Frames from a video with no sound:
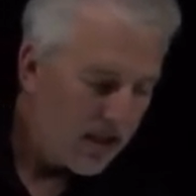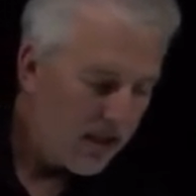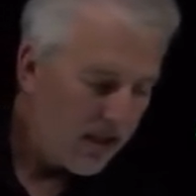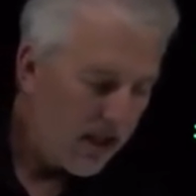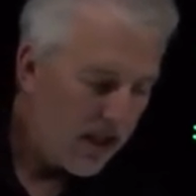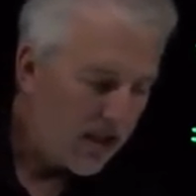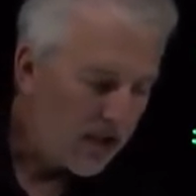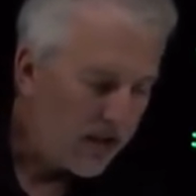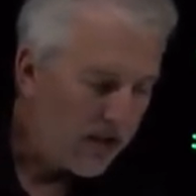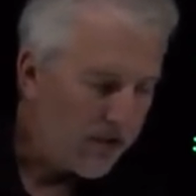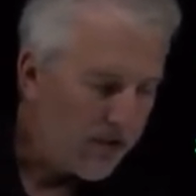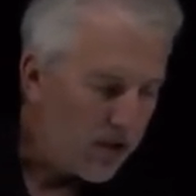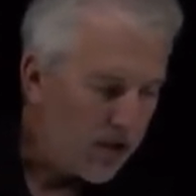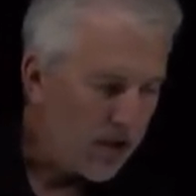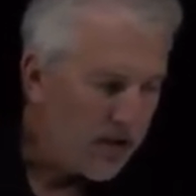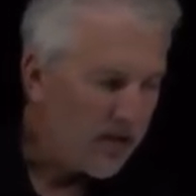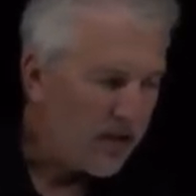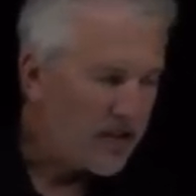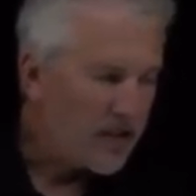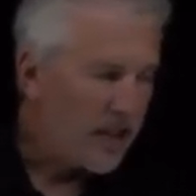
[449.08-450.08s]
I'll give you
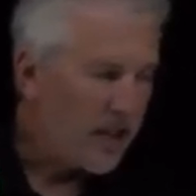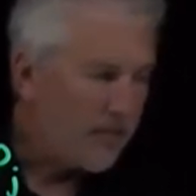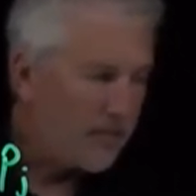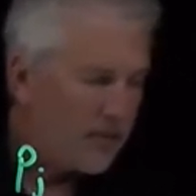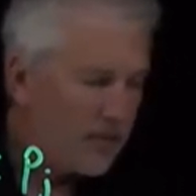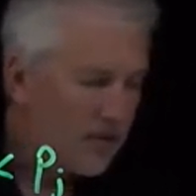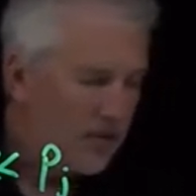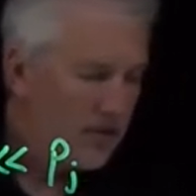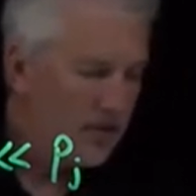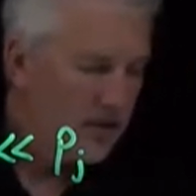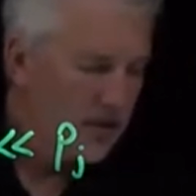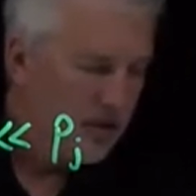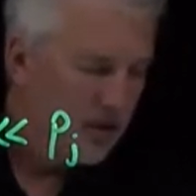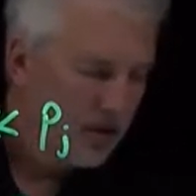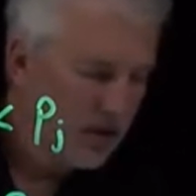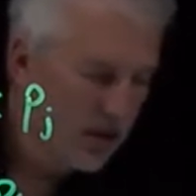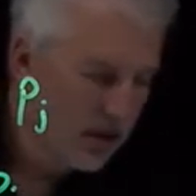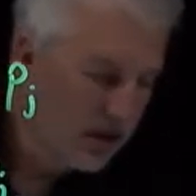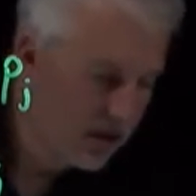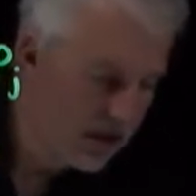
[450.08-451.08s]
another example.
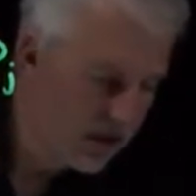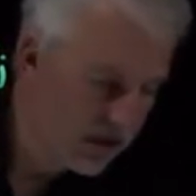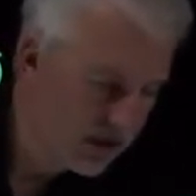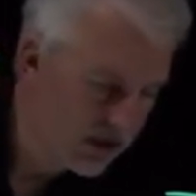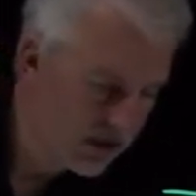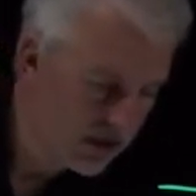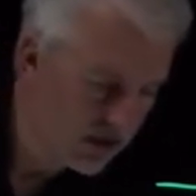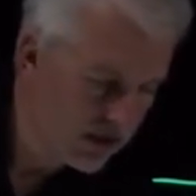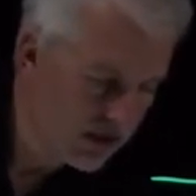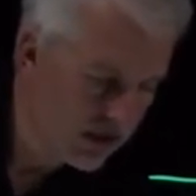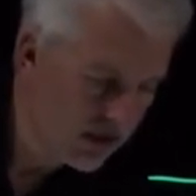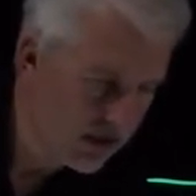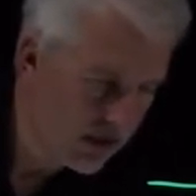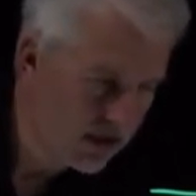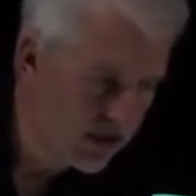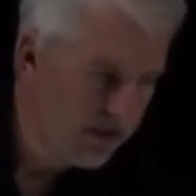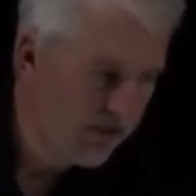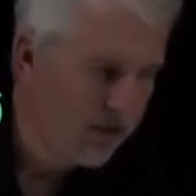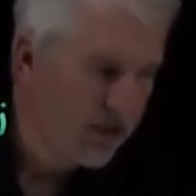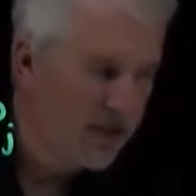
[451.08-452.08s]
Uh, a
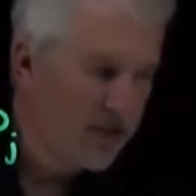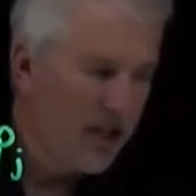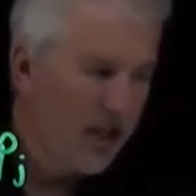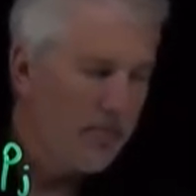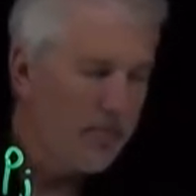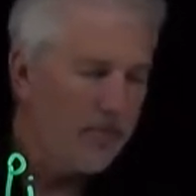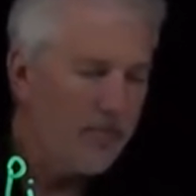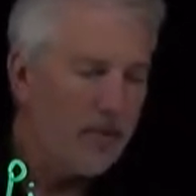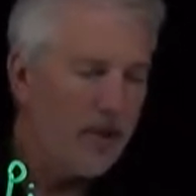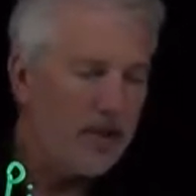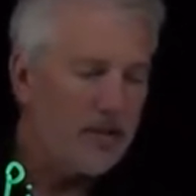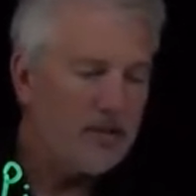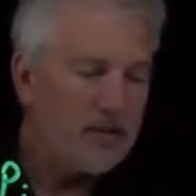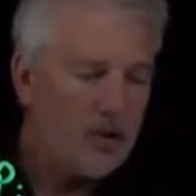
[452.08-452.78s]
different type of bond.